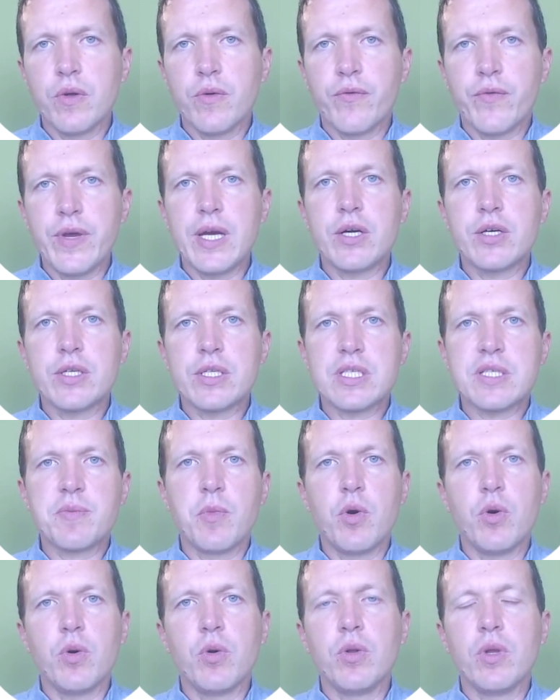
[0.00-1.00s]
very
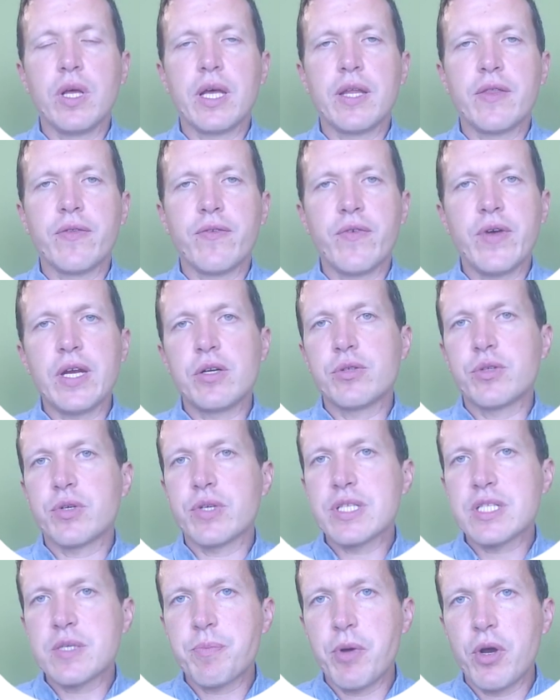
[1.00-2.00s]
small and very
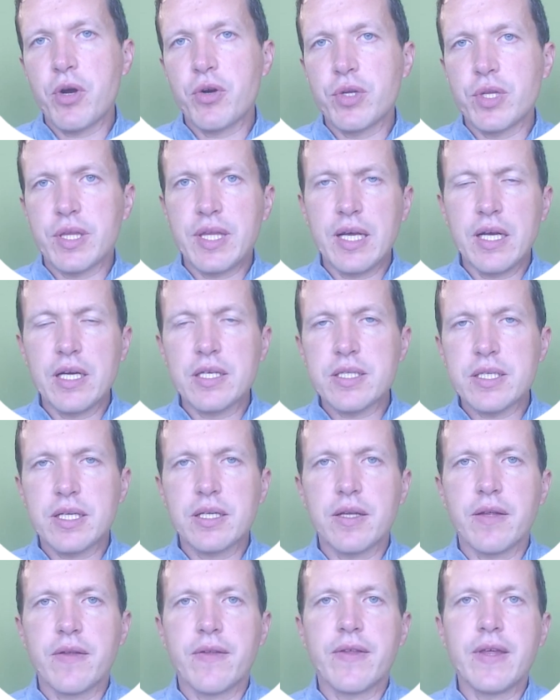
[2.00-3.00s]
transparent tasks
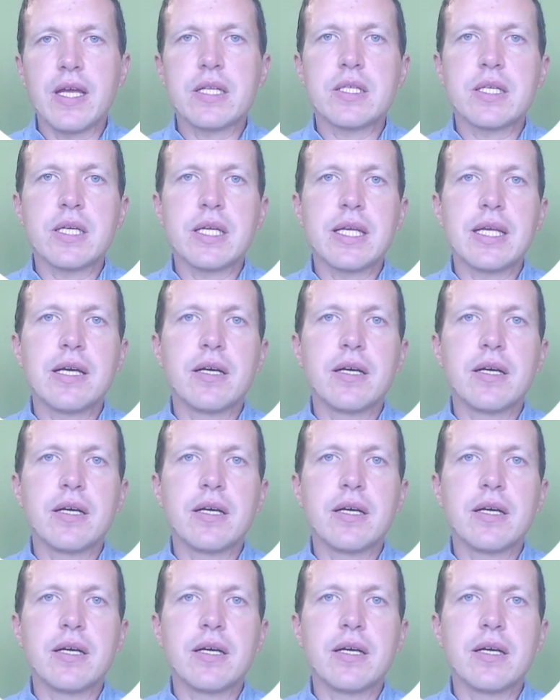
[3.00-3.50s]
that